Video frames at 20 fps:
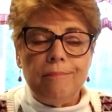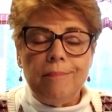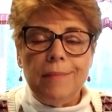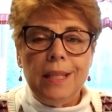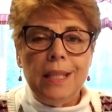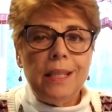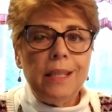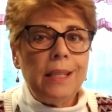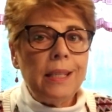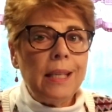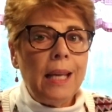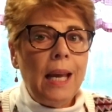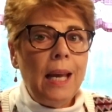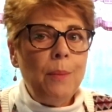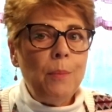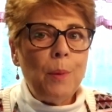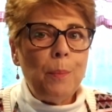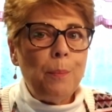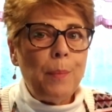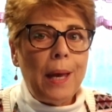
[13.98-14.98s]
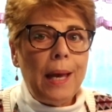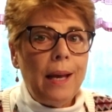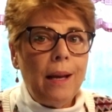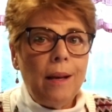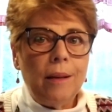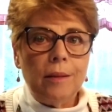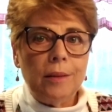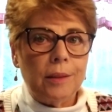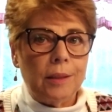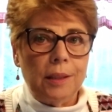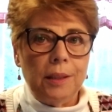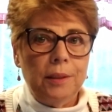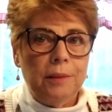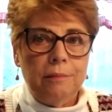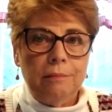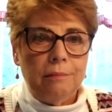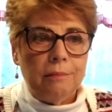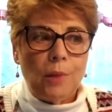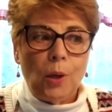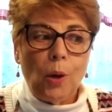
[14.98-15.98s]
this came about
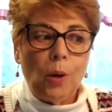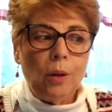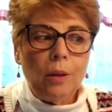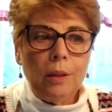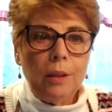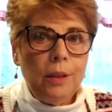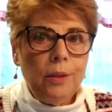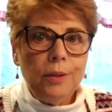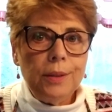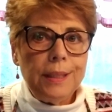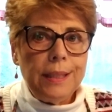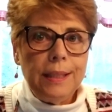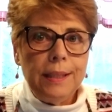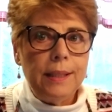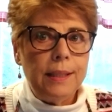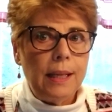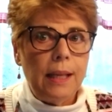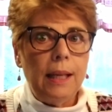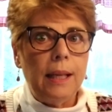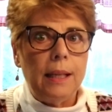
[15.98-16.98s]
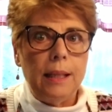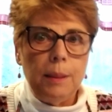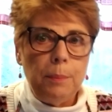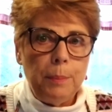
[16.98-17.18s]
earlier today